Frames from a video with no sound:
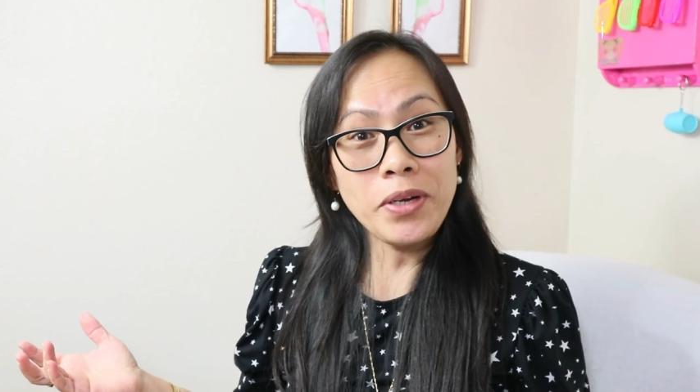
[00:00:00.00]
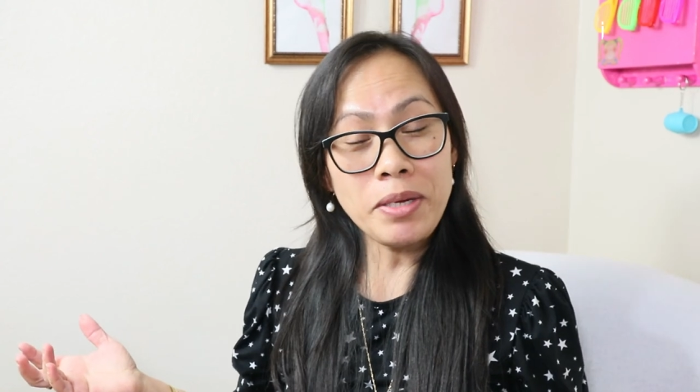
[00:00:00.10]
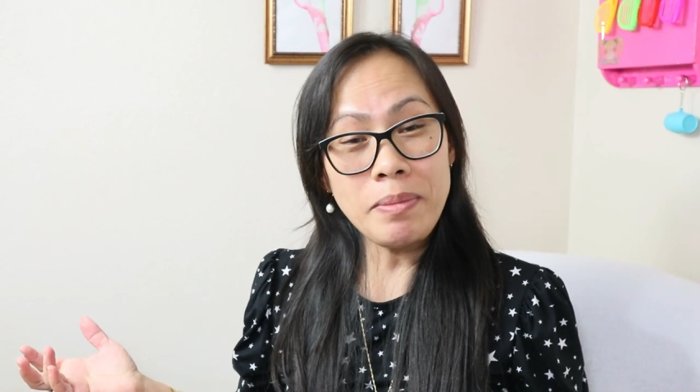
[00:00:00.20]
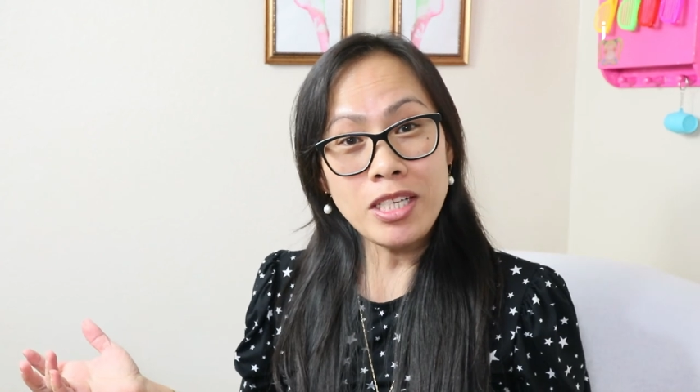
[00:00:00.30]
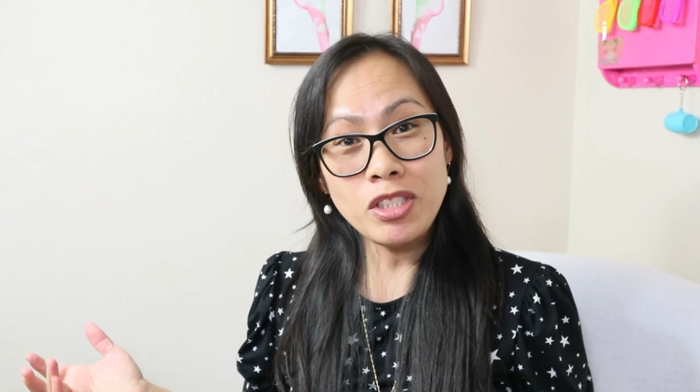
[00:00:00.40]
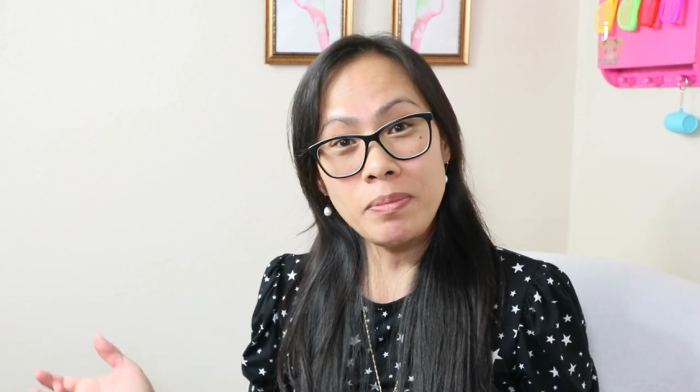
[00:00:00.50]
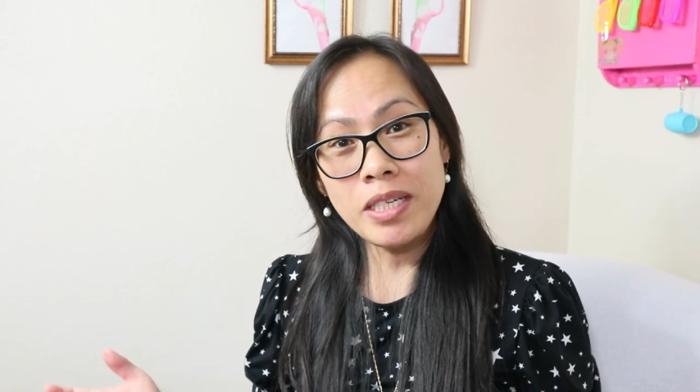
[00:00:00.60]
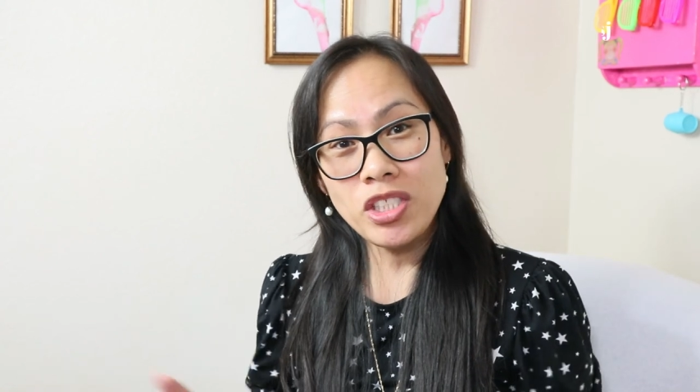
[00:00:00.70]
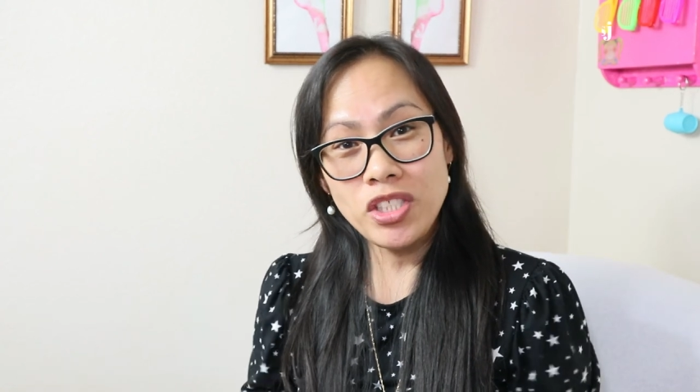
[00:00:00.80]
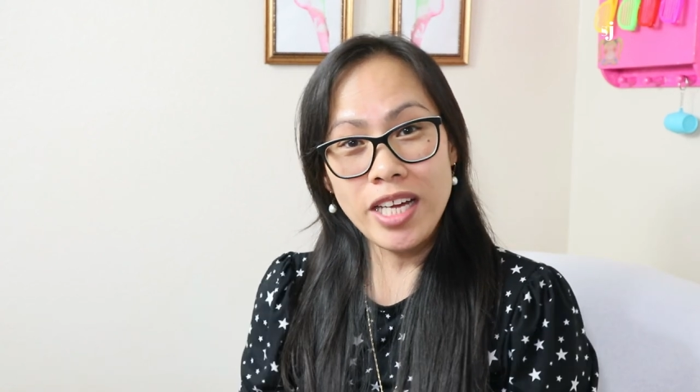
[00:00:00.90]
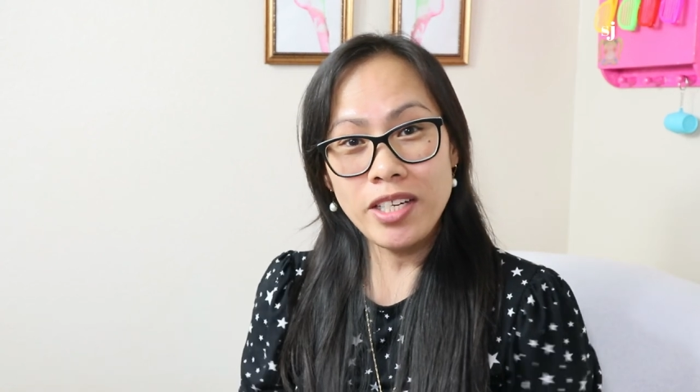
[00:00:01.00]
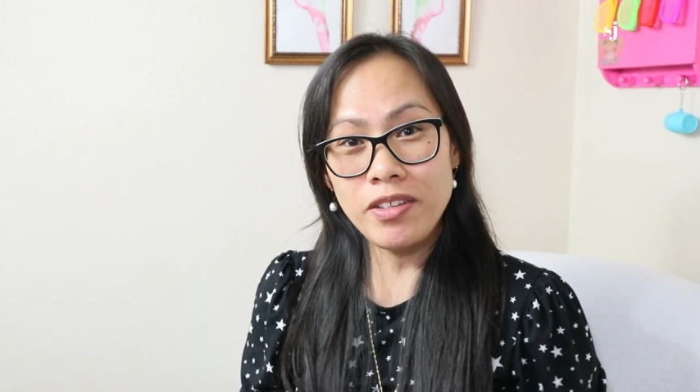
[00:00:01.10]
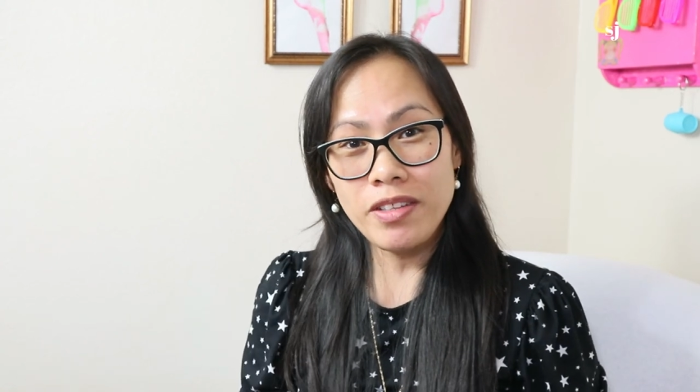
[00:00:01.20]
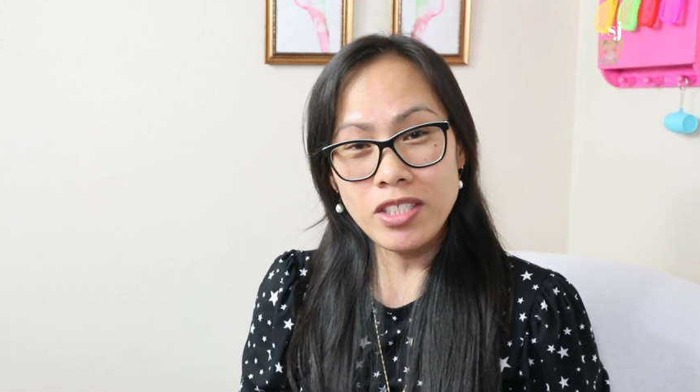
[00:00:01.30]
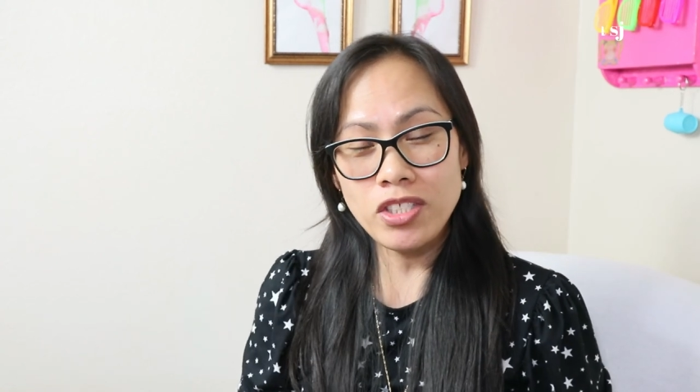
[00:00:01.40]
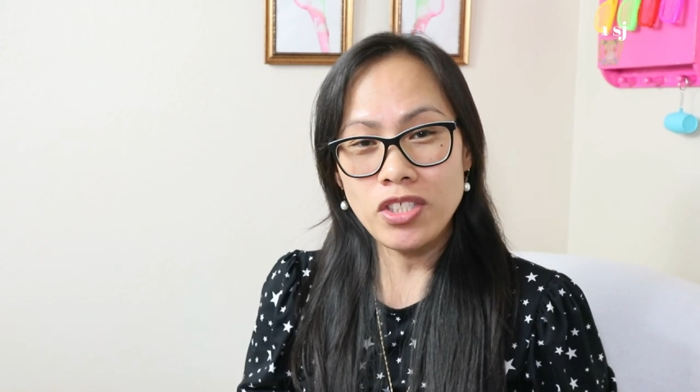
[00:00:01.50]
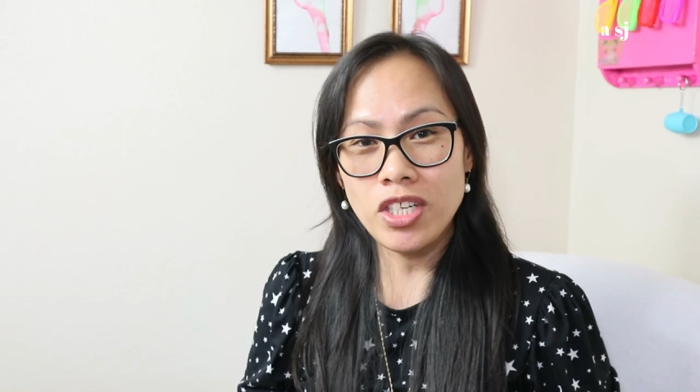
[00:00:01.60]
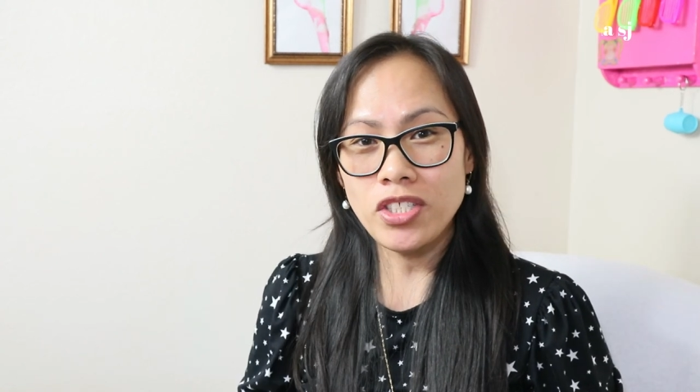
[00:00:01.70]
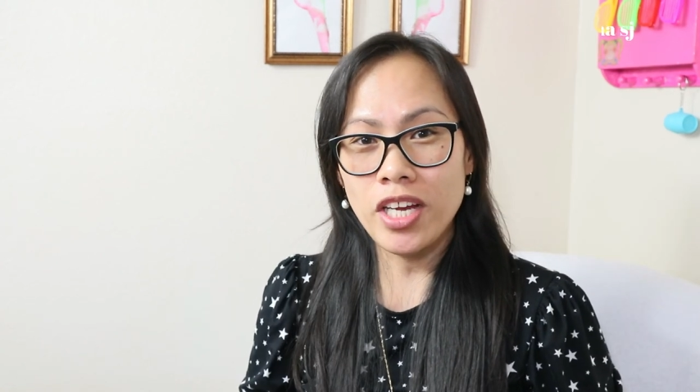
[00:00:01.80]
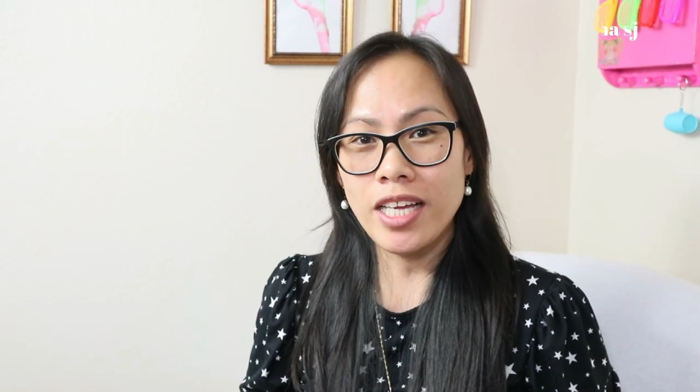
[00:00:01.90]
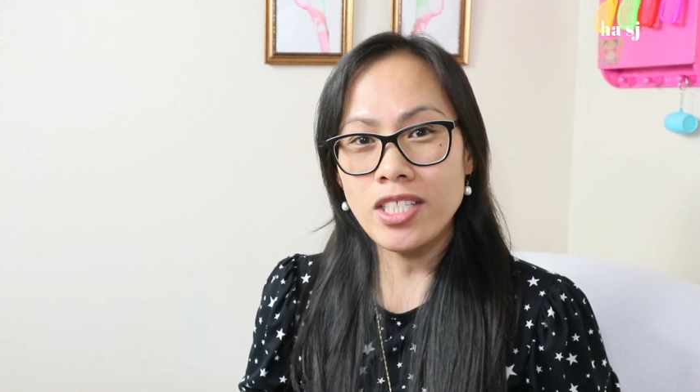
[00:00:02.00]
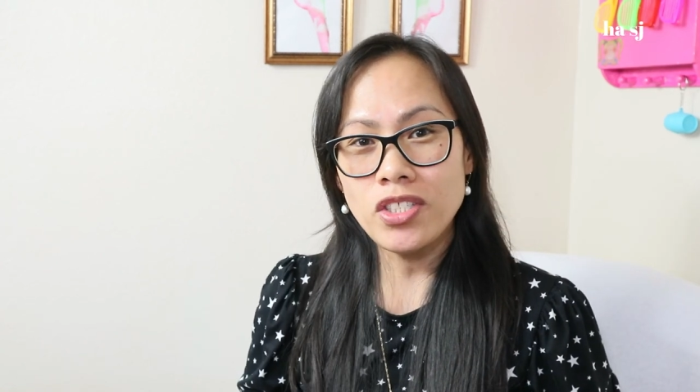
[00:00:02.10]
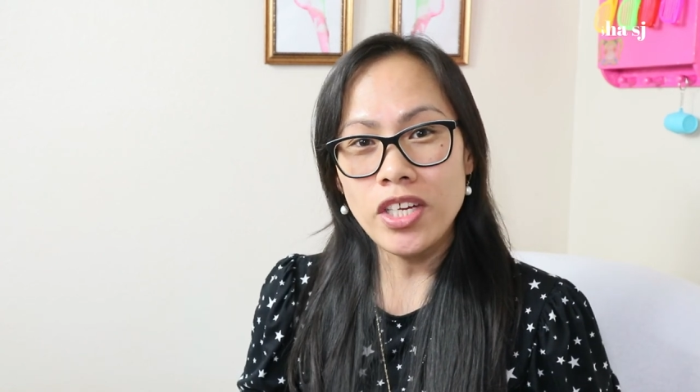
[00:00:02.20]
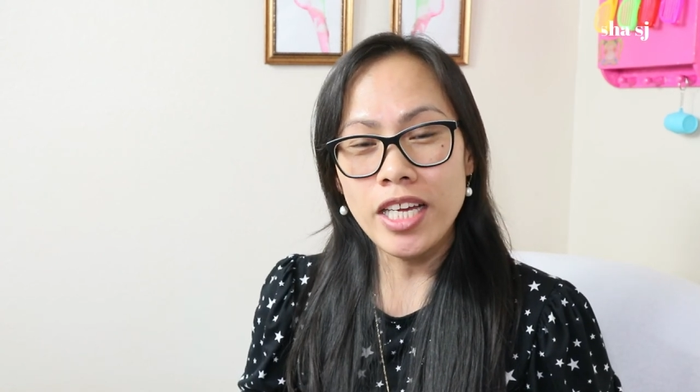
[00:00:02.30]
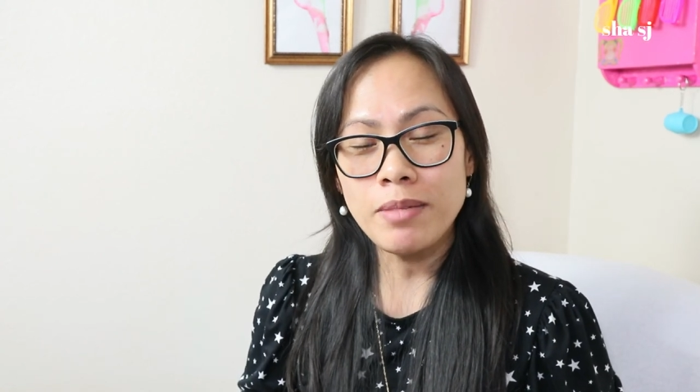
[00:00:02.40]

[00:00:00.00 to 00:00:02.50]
welcome back to my channel. This is Shasha SJ.